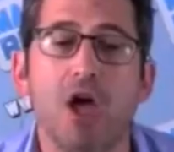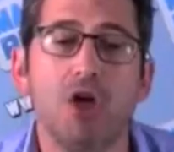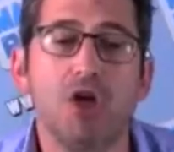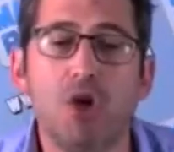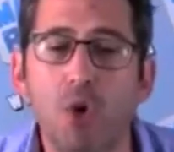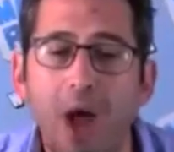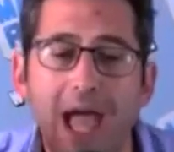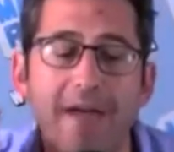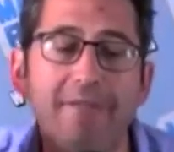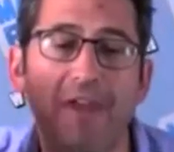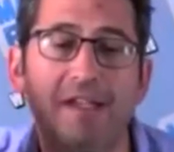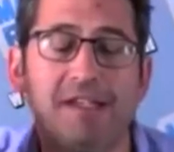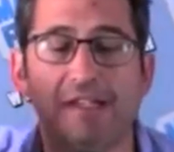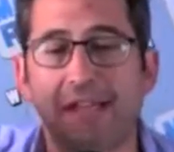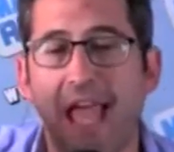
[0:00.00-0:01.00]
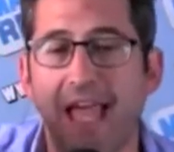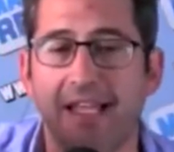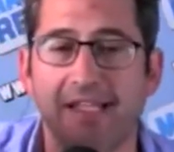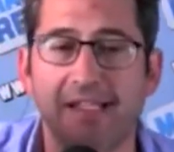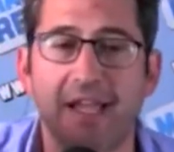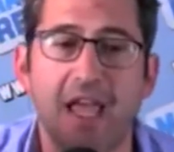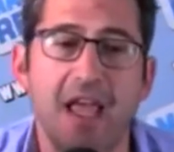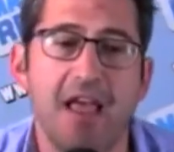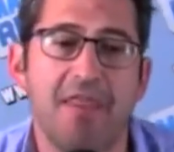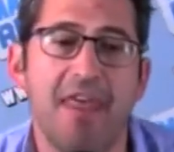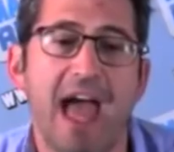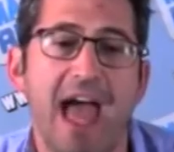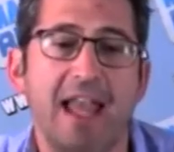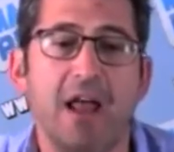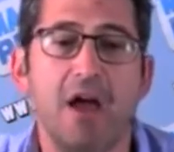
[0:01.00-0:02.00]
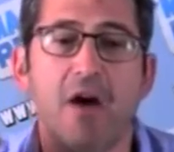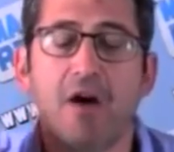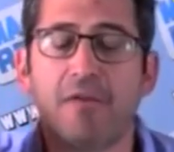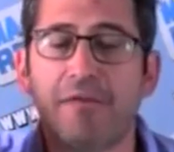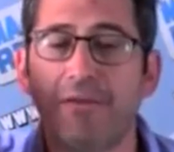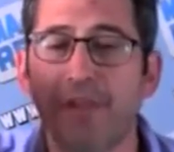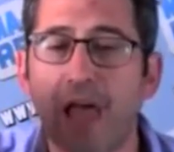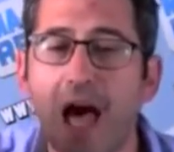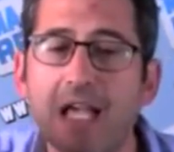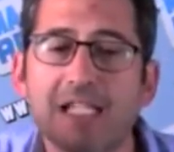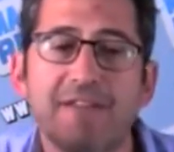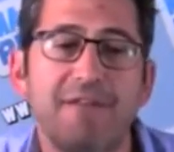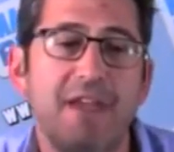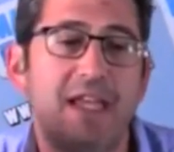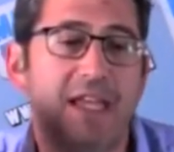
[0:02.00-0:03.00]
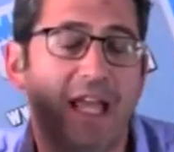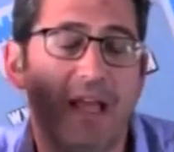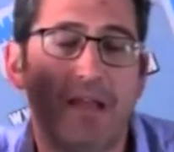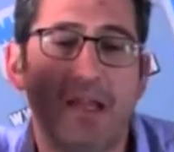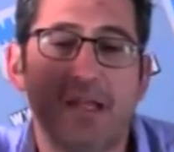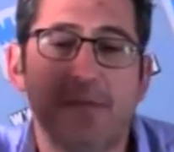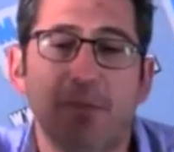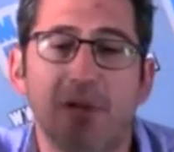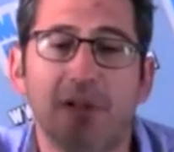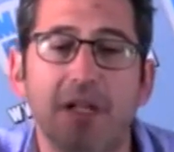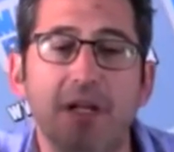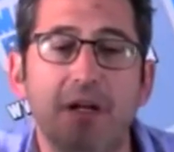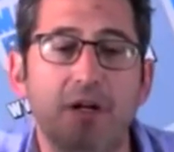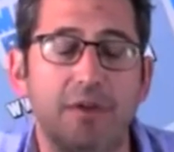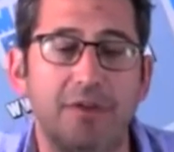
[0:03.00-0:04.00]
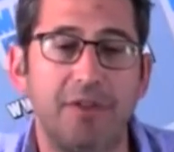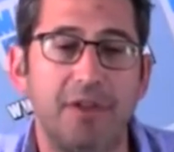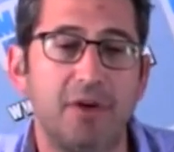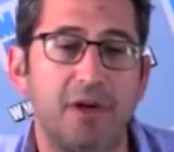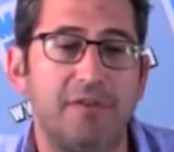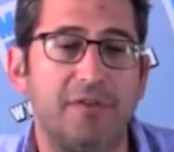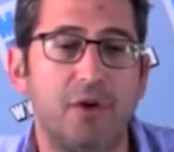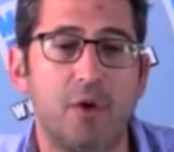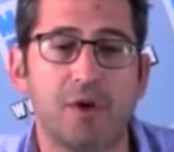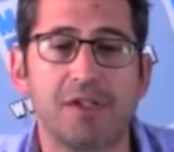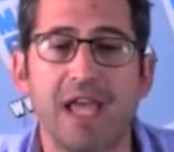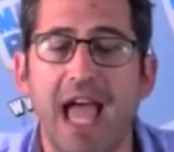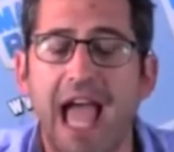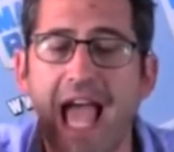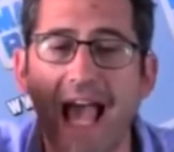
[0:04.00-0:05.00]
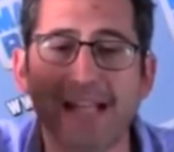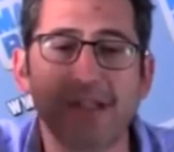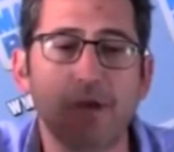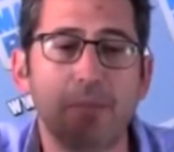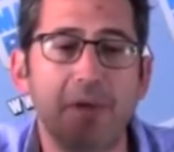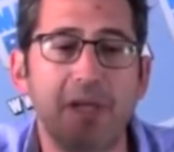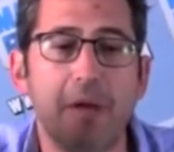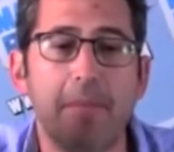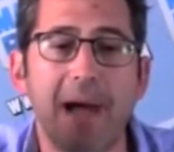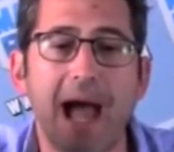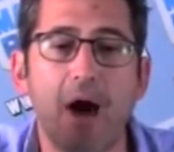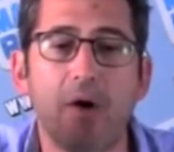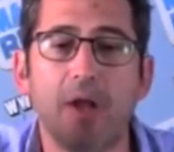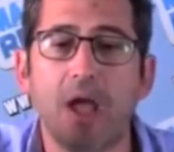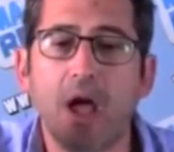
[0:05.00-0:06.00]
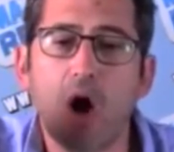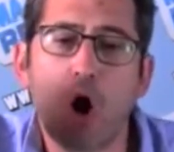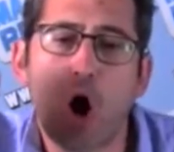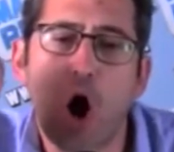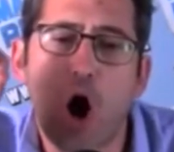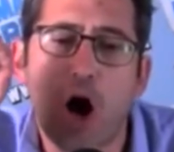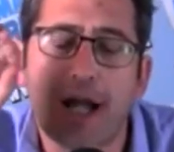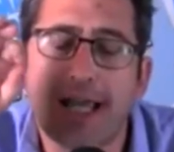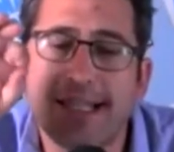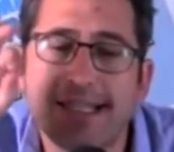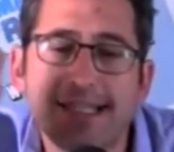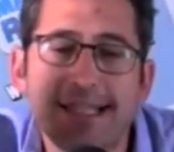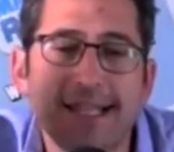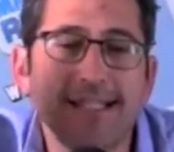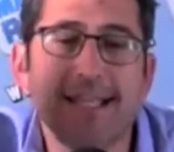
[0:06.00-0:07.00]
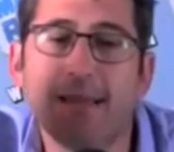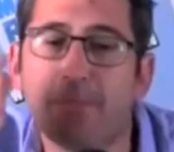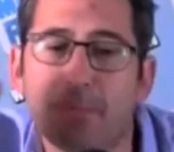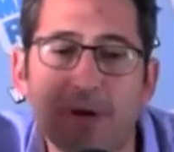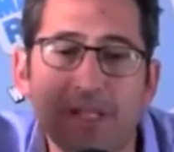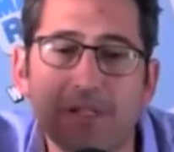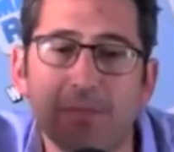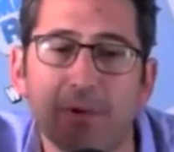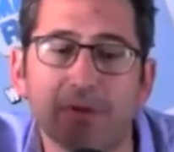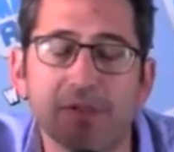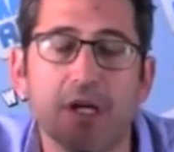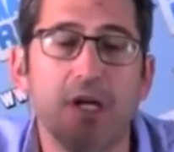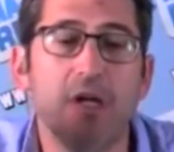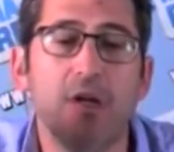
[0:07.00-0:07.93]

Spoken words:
You have this sense that philosophy and this political theory of yours has to be about consistent principles.